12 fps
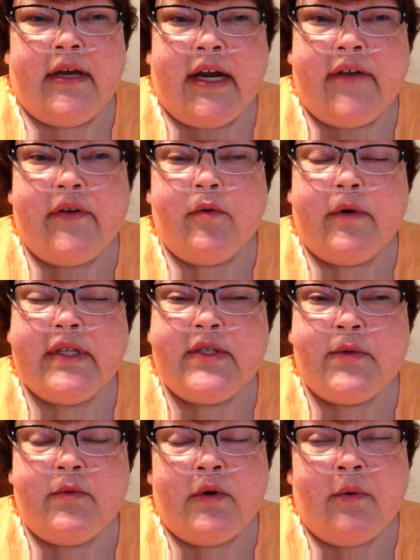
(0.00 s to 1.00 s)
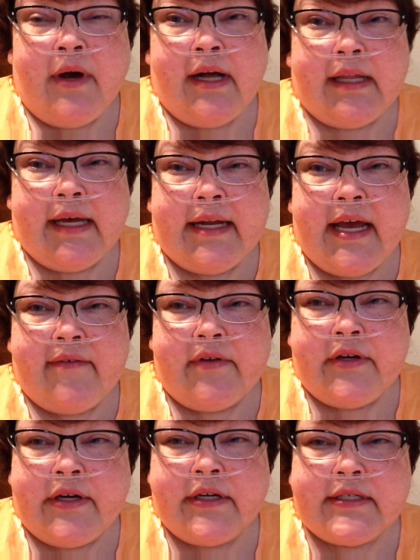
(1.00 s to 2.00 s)
every once in a while I'd have
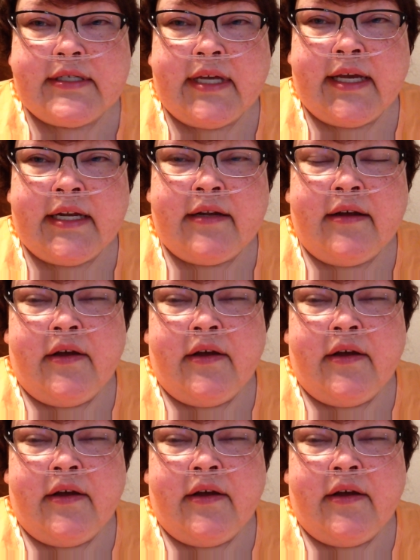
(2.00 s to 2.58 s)
a nurse saying,